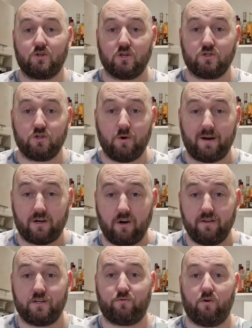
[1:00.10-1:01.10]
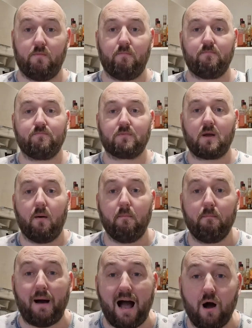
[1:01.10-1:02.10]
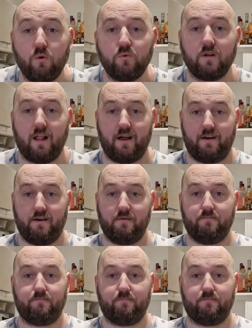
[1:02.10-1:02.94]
because do you know where I got this from? Poundland.